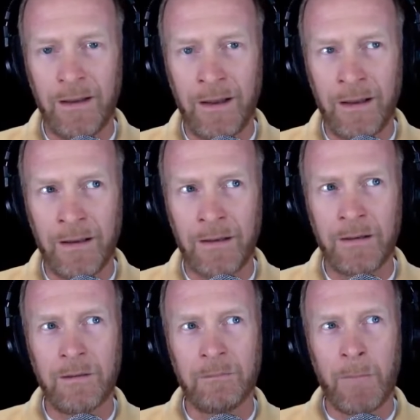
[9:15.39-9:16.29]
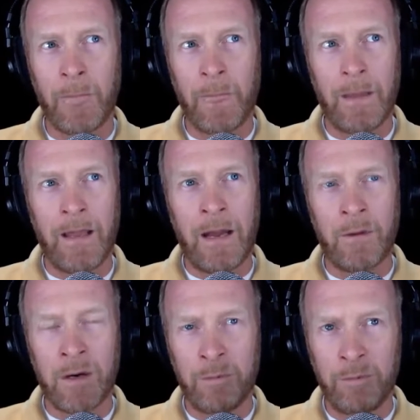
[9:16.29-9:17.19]
And I
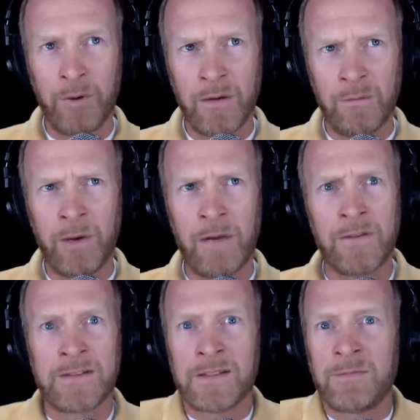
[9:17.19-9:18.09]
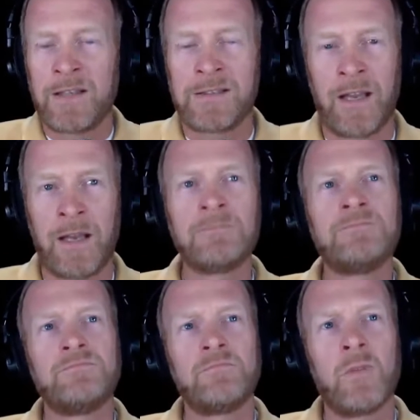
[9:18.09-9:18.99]
want to preface this by saying,
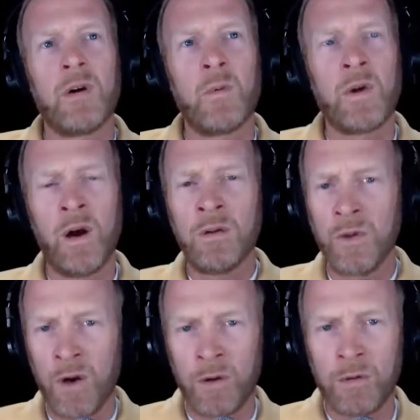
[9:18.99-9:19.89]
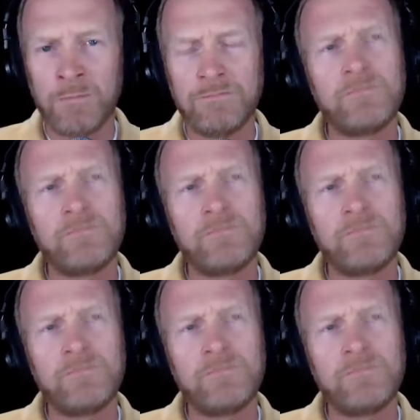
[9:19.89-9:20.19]
we all know